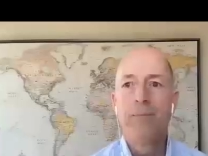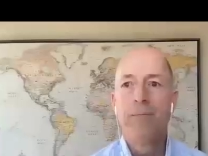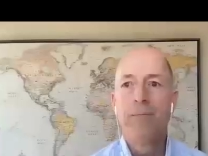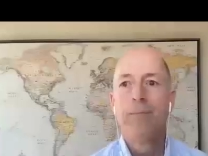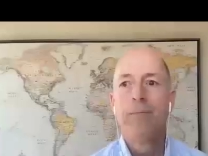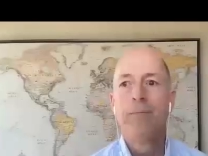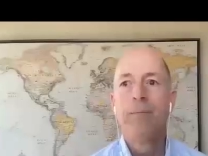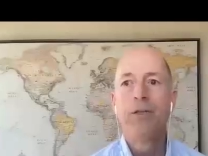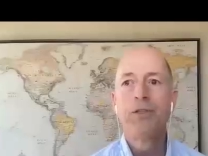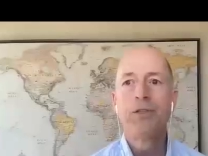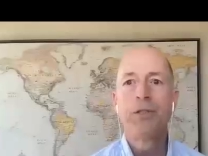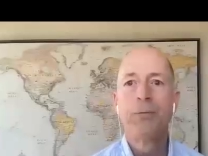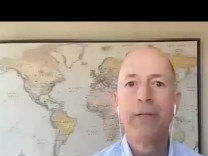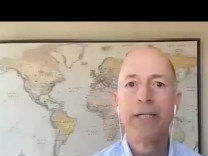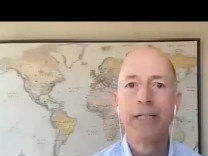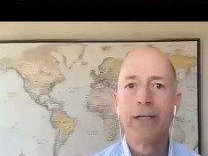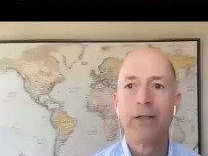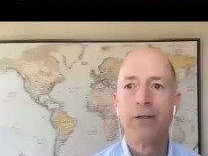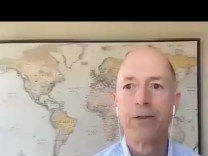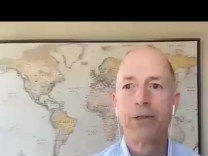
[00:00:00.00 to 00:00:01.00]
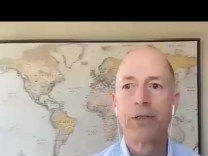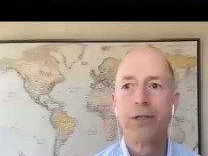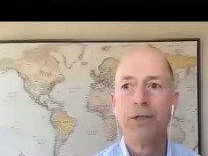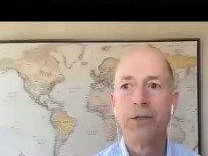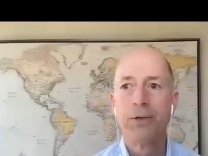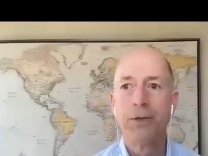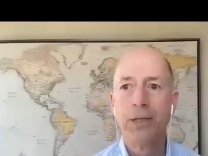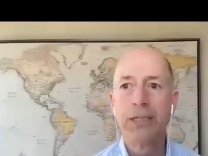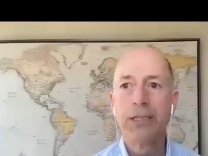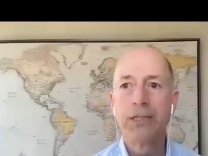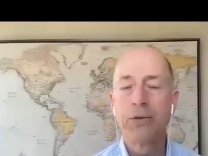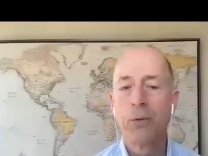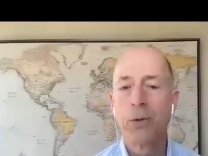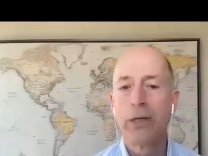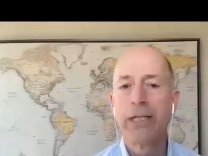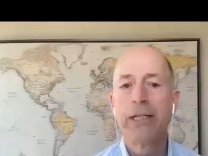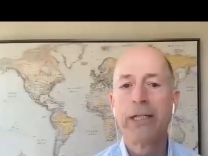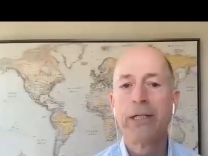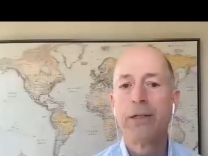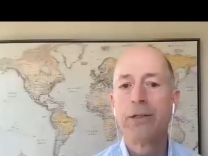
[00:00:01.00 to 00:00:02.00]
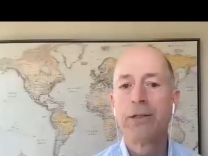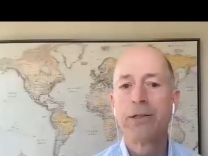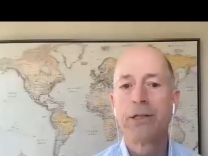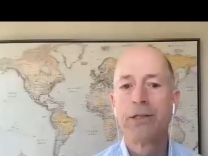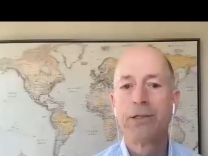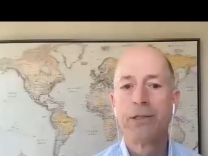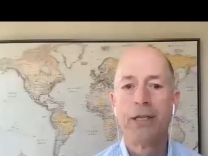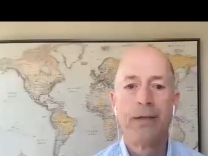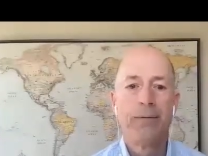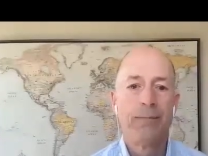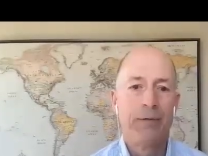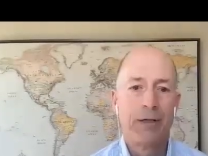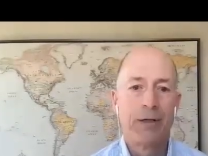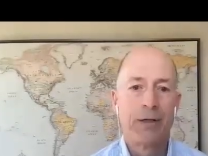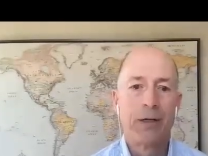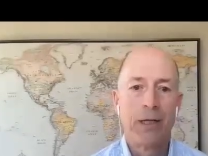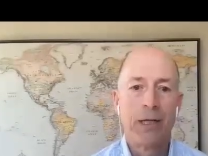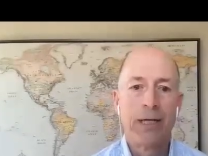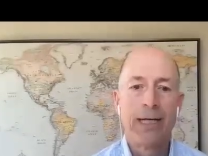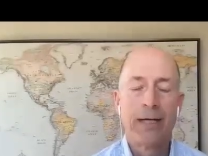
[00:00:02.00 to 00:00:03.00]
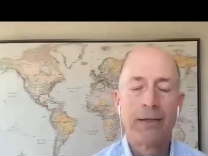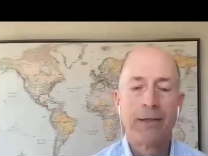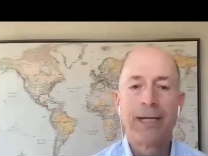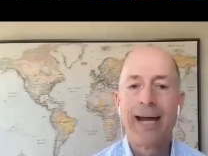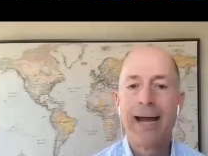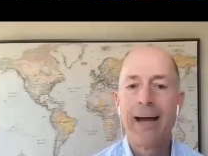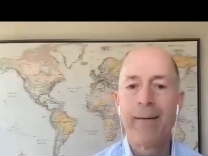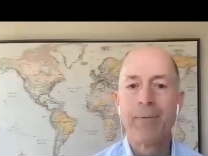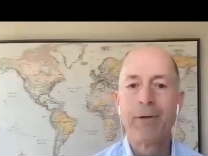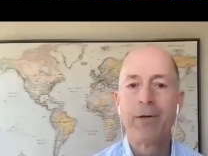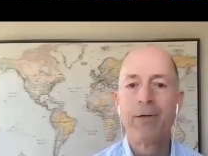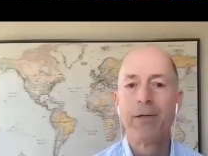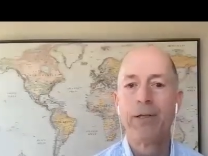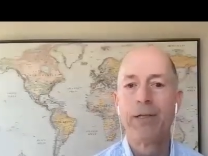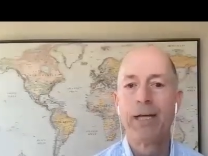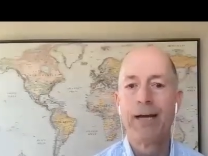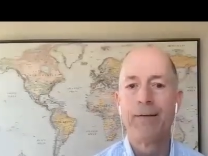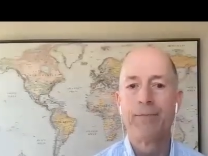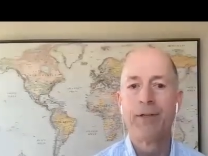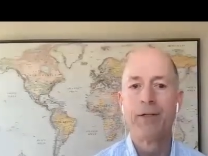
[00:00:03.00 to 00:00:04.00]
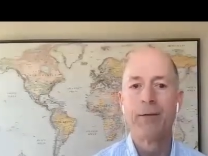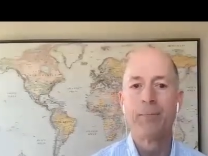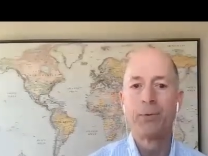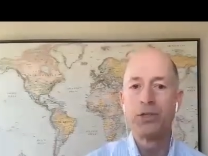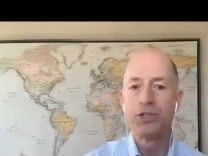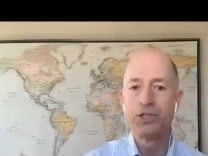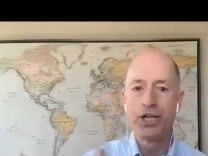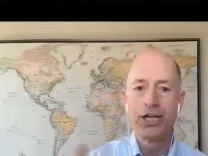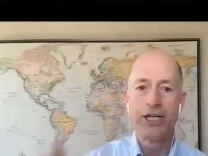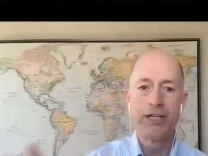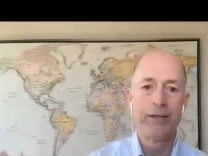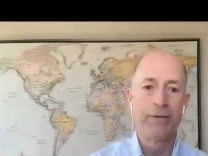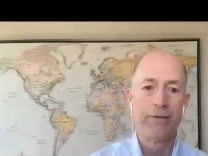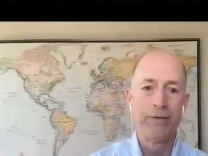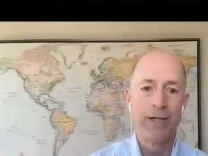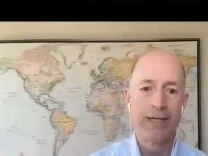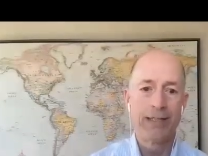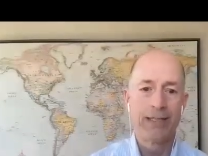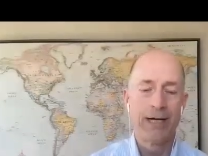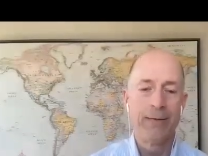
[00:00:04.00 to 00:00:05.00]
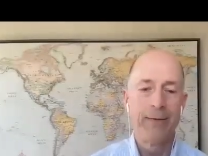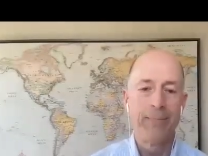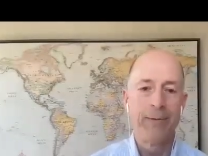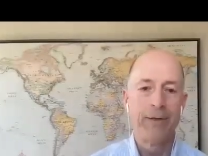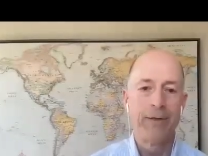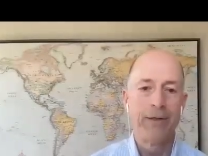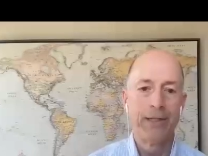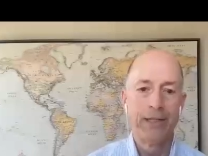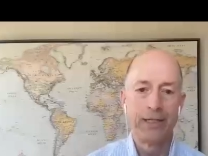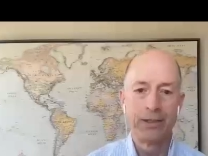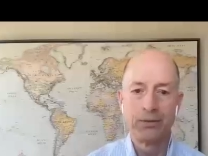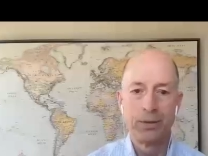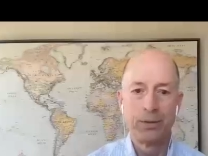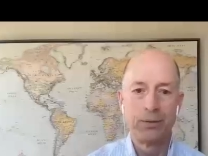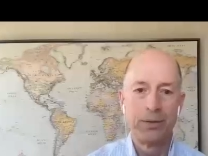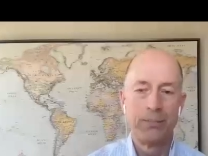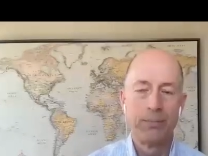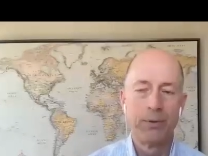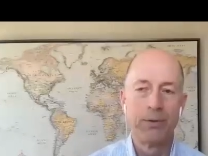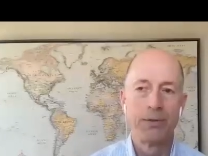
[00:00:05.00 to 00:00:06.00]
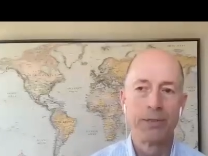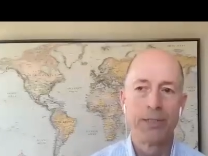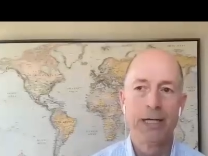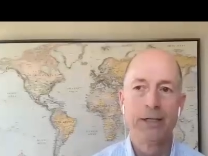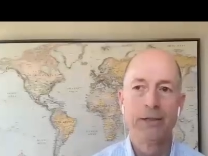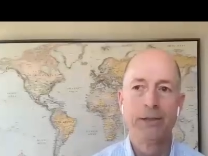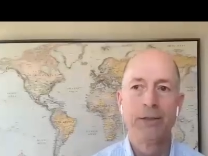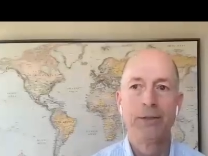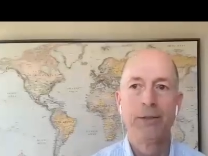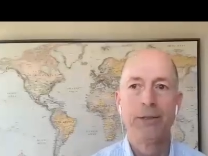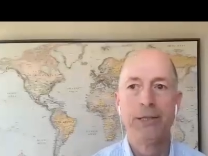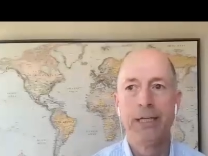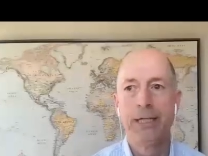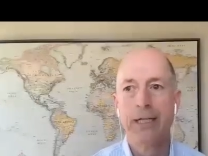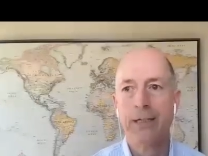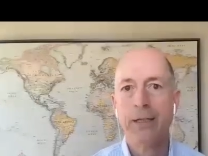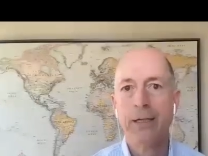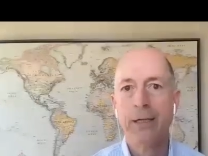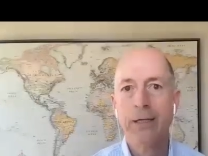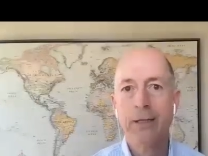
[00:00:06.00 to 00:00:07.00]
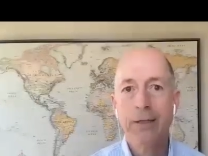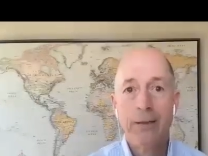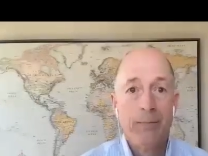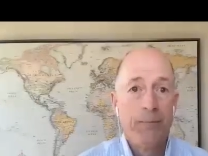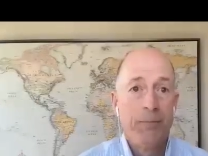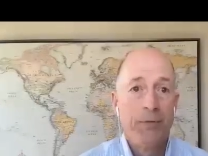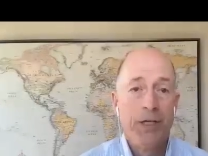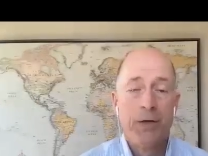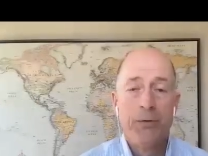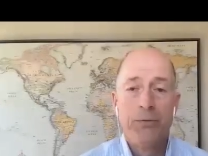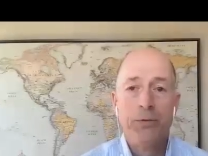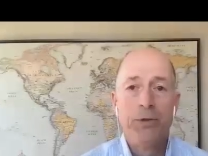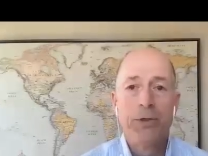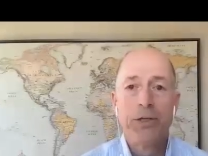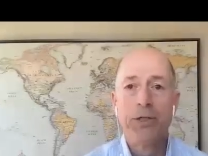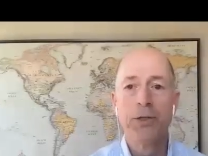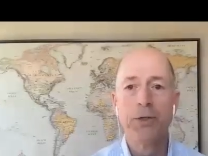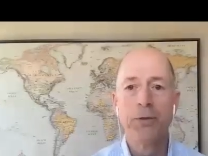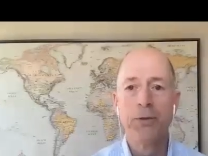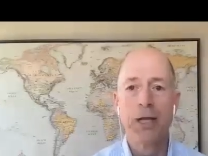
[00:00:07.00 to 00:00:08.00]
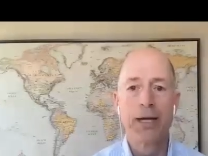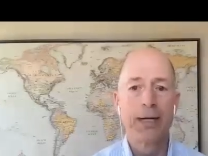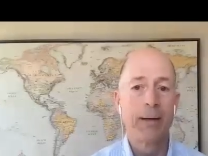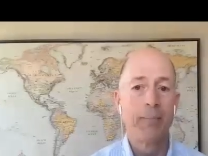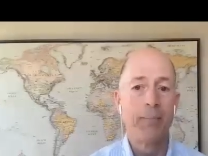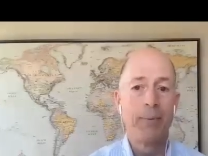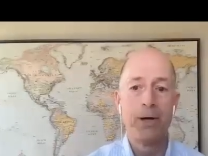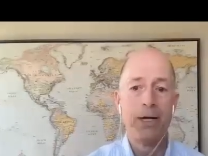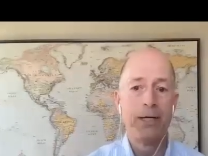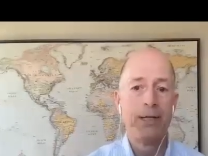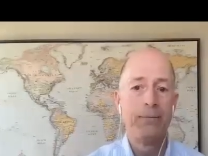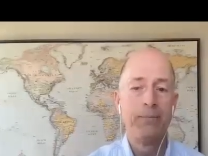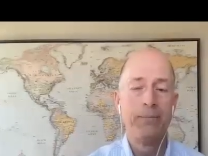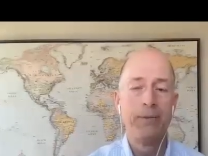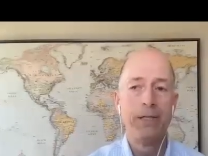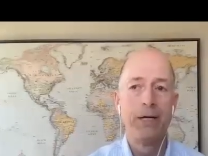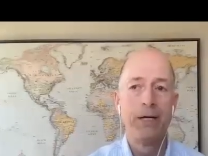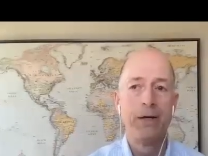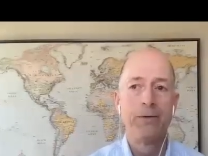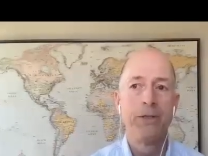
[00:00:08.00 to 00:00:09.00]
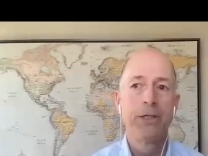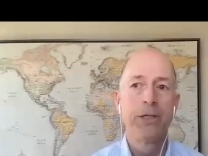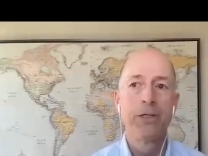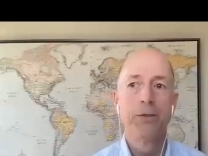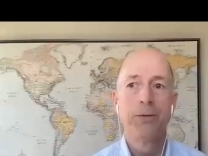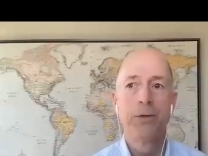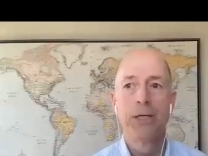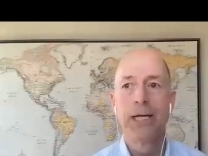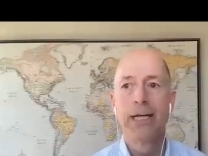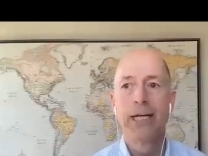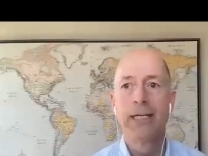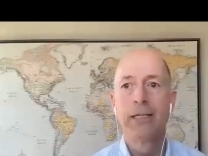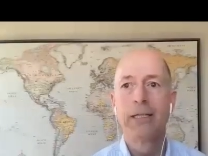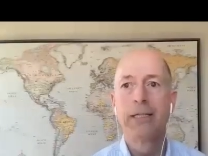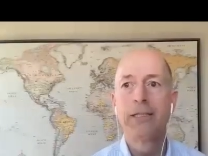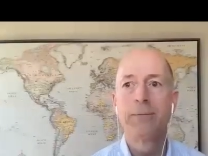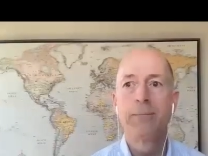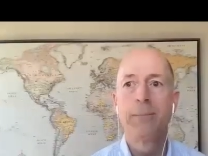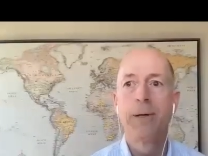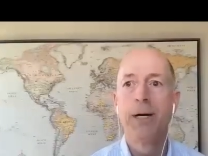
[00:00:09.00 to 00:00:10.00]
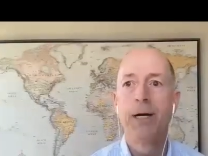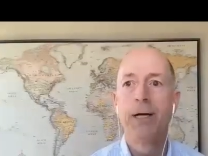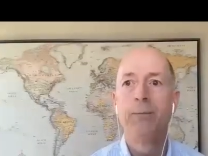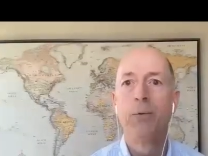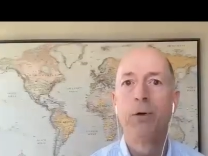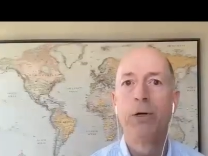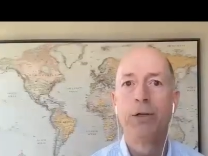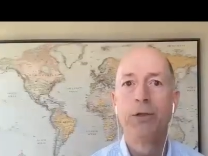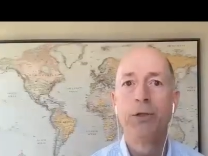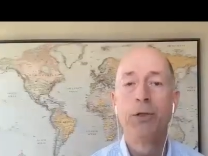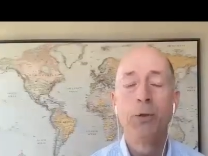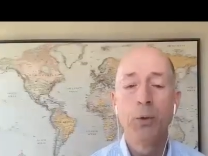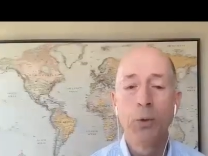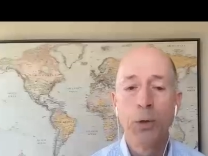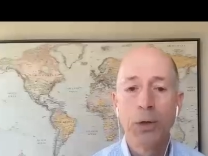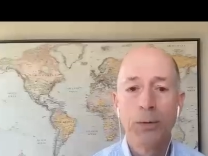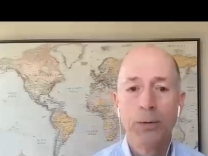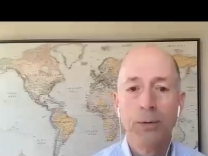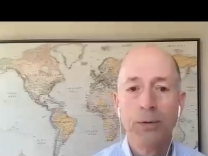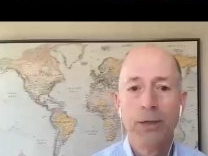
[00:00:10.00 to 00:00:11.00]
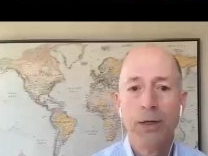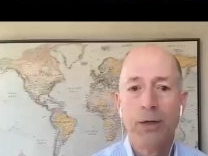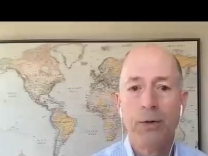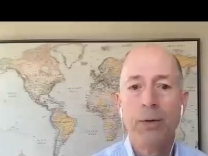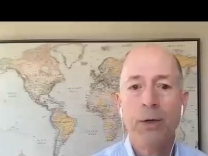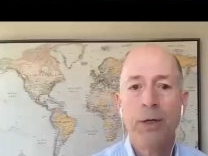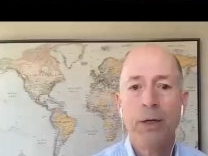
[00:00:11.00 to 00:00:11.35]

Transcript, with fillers: most of your retailers are going to do at least 20 years because they they're going to lay out the capital that they have to depreciate over that time period. And that's really what it boils down to. And then, you know, you can do like a PUD, you know, you can do a land lease PUD where you, you know,